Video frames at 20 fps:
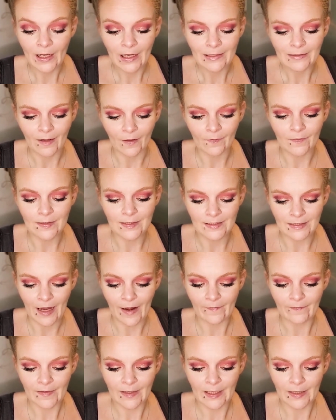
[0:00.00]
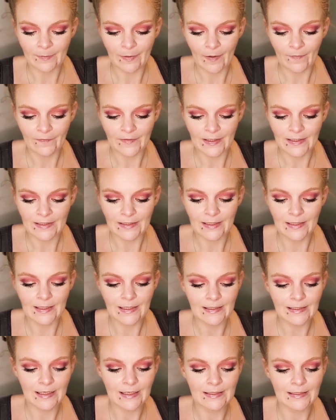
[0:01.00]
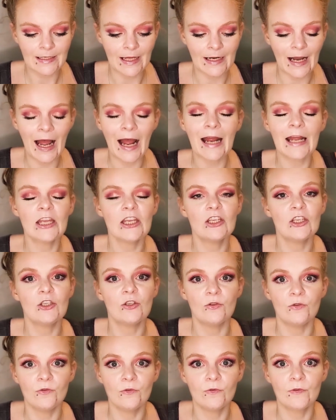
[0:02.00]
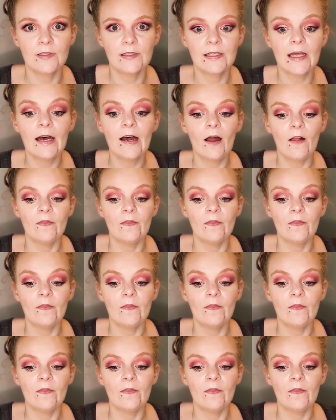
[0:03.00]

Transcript: Now the sad thing about this is that I used